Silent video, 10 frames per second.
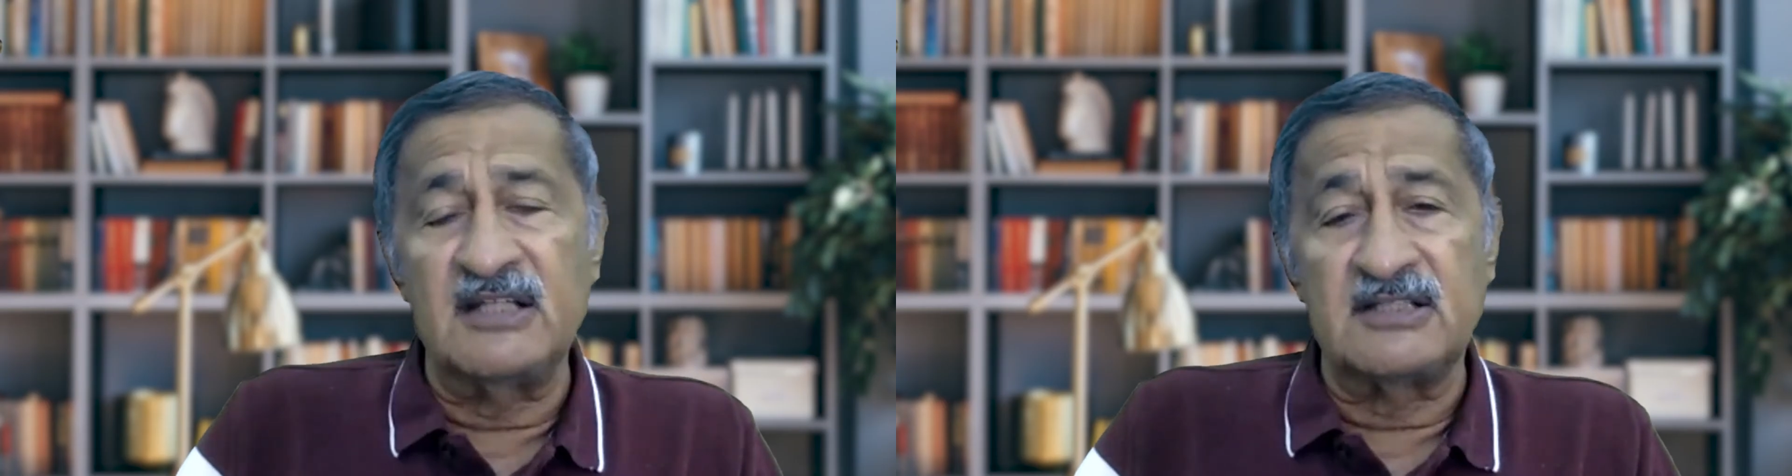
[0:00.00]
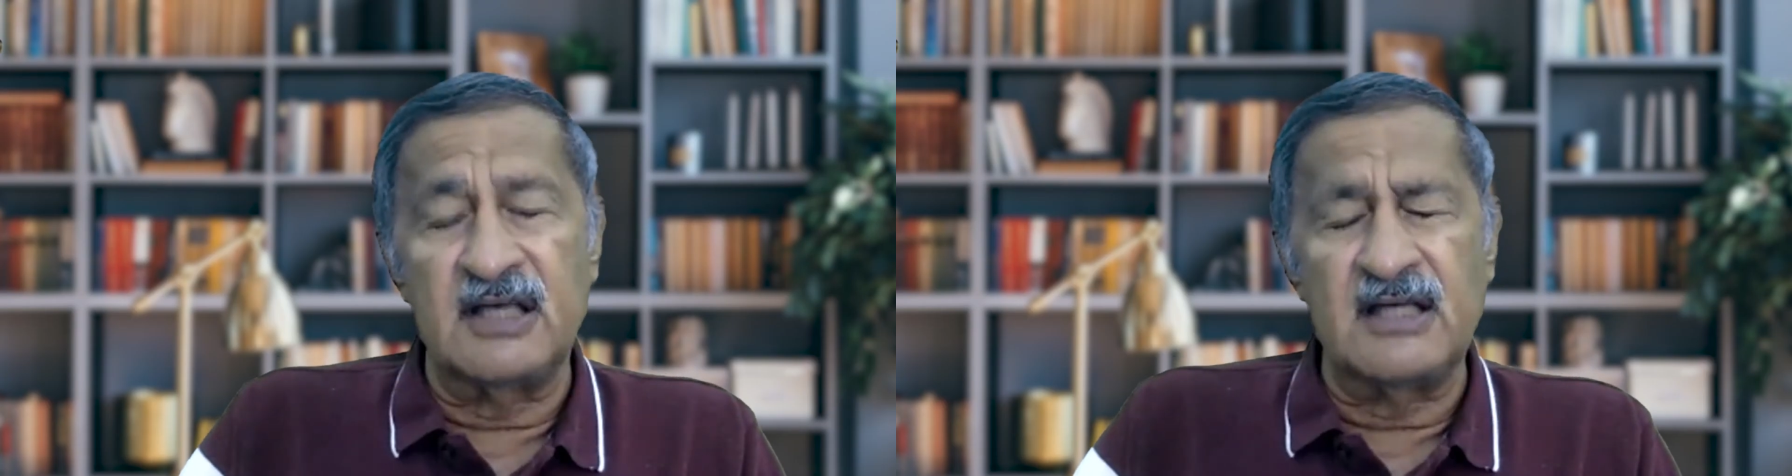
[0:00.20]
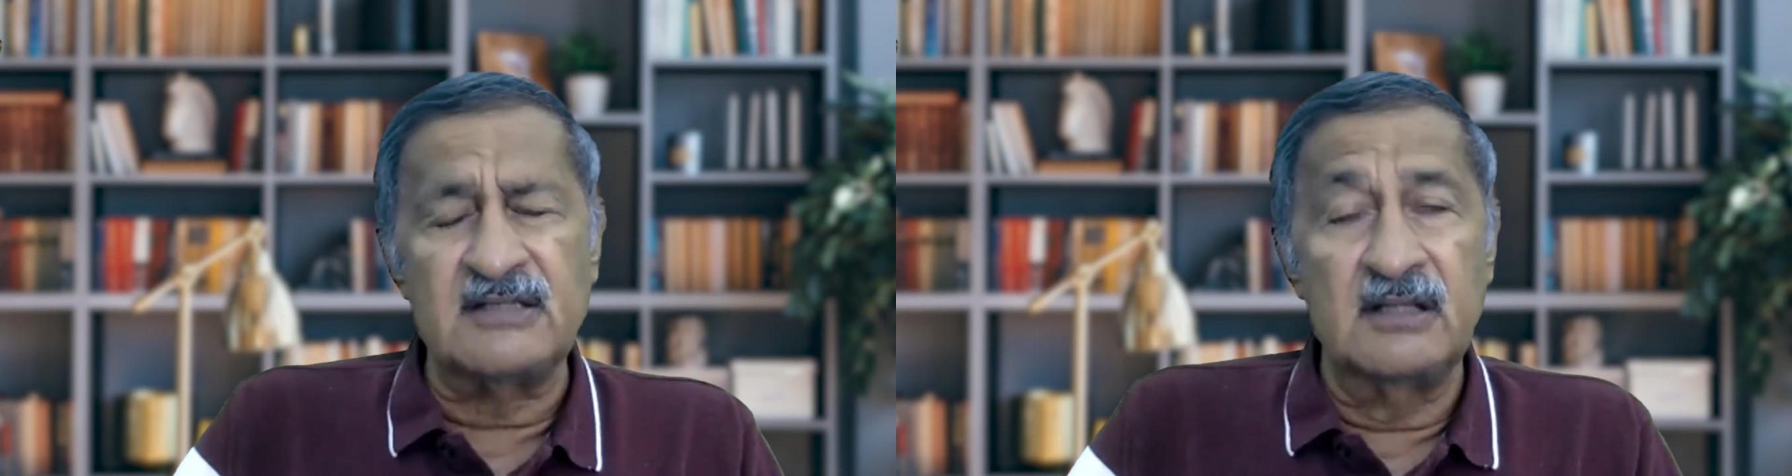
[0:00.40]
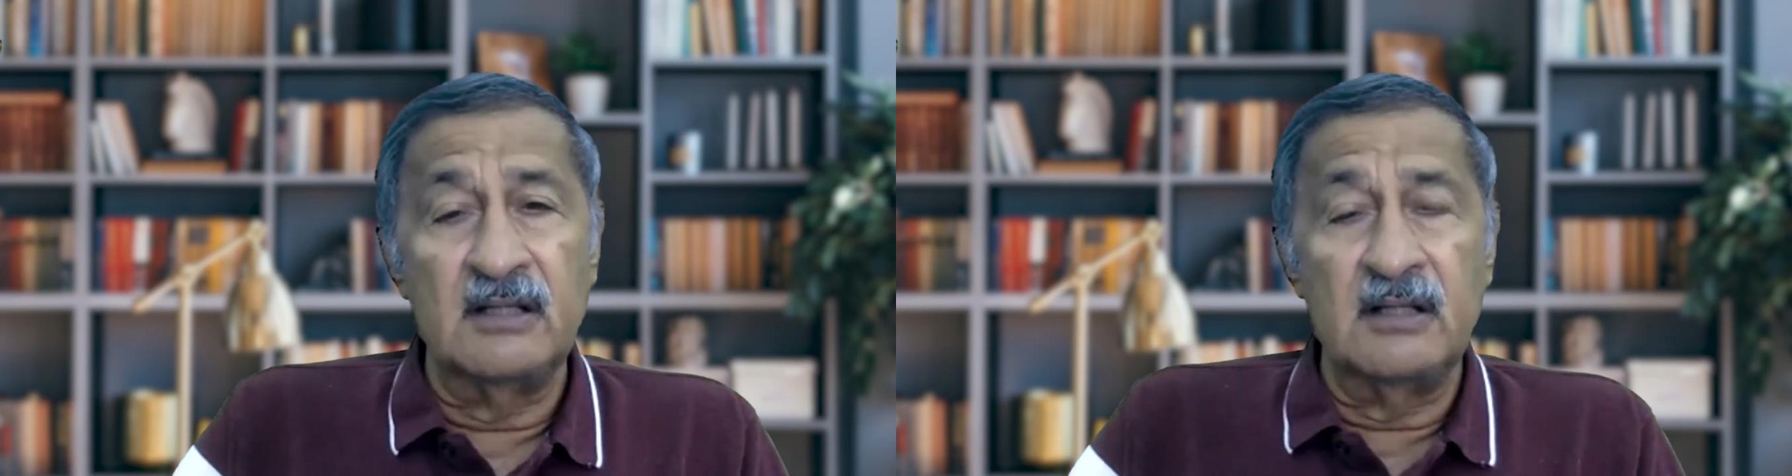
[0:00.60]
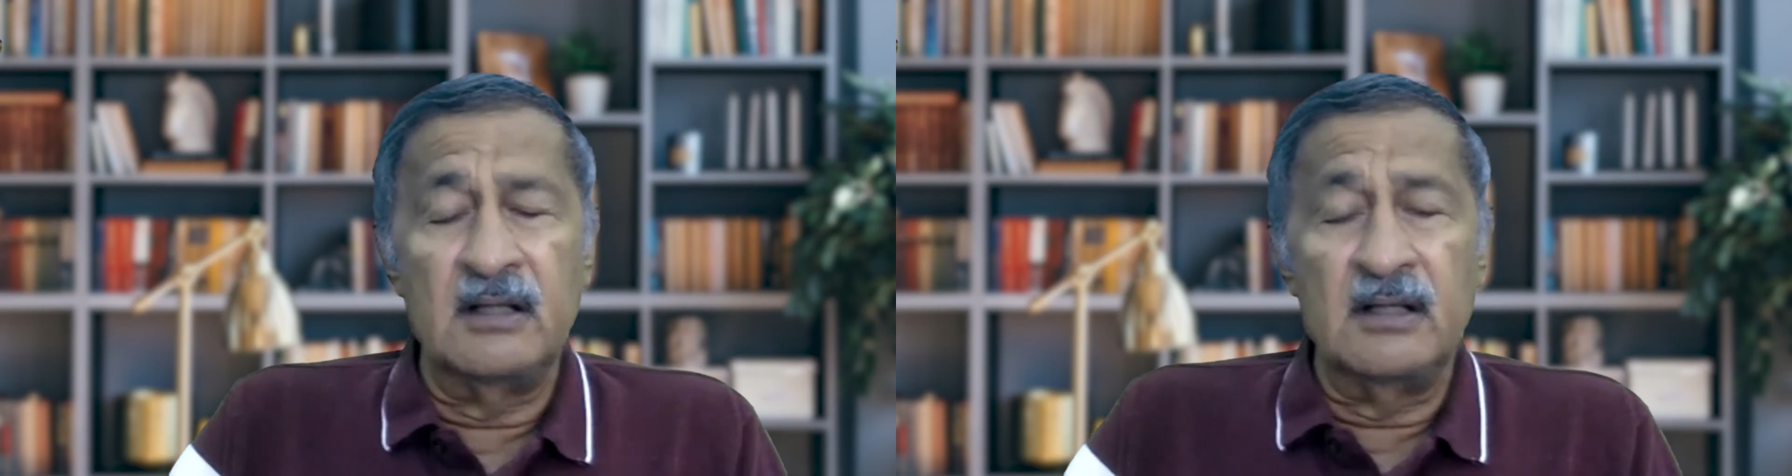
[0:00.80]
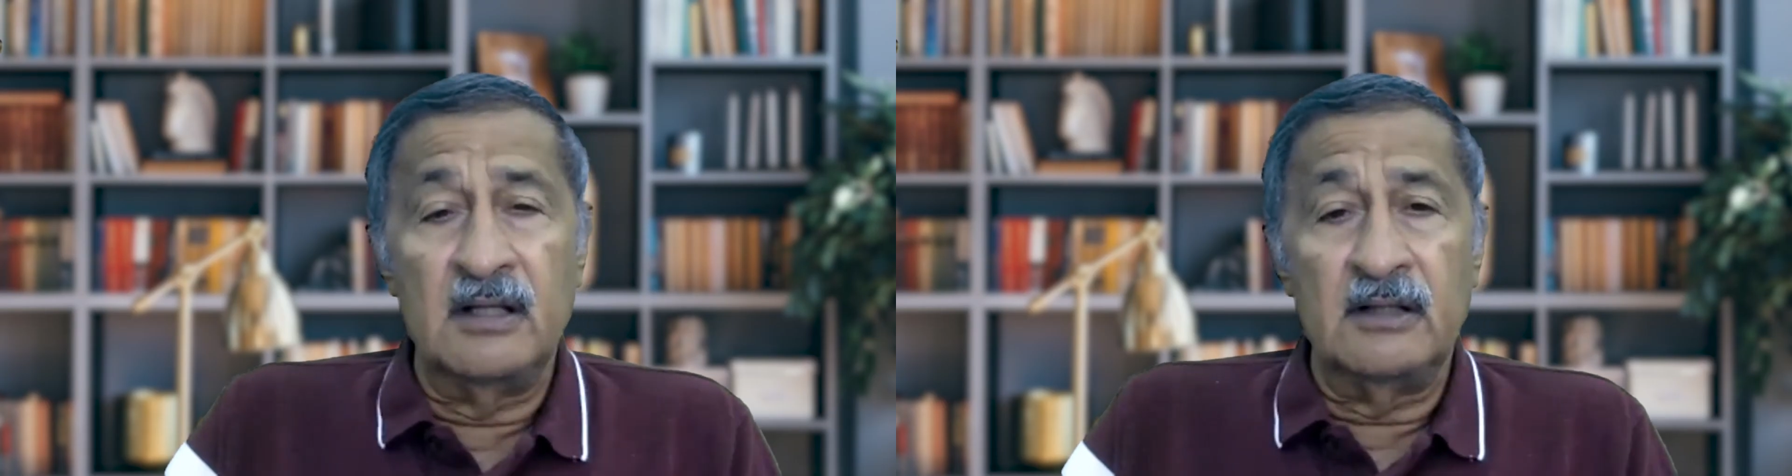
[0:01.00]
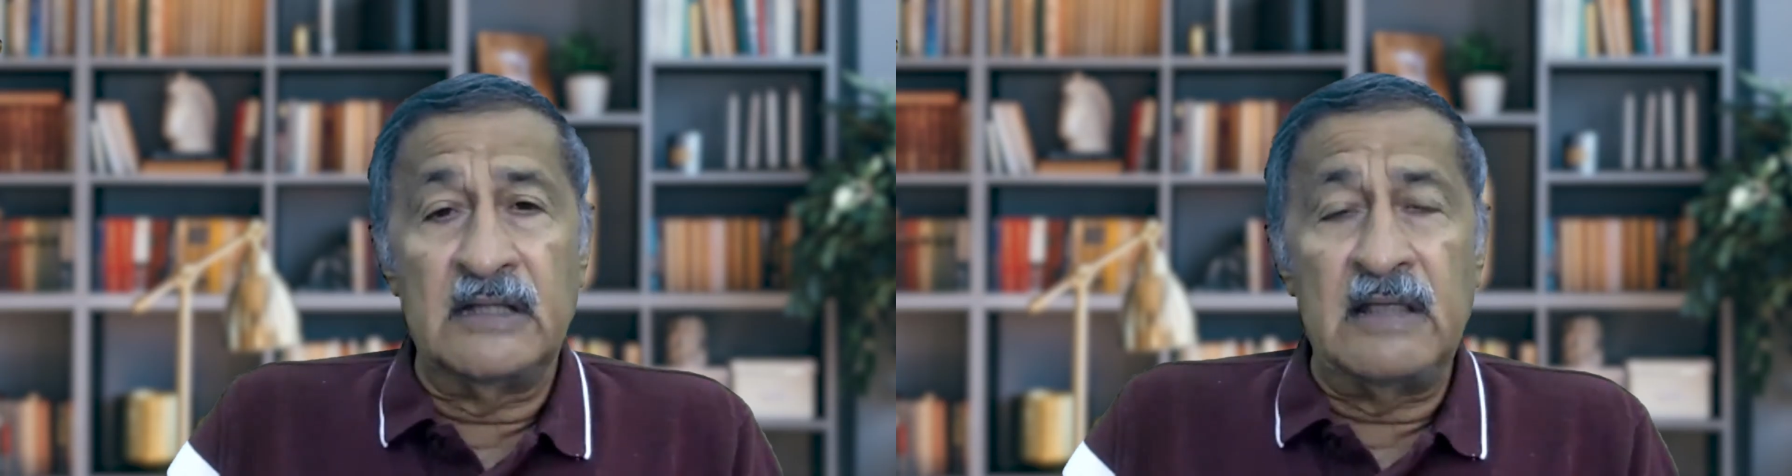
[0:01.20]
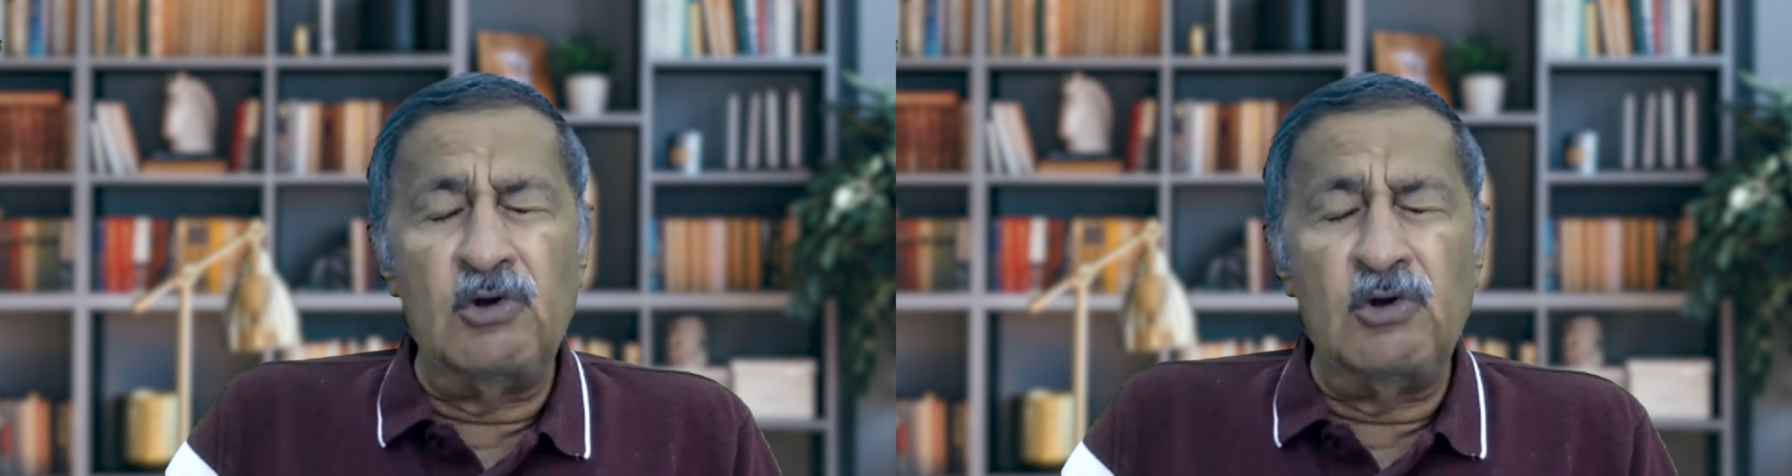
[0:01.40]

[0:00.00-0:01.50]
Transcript: it says, they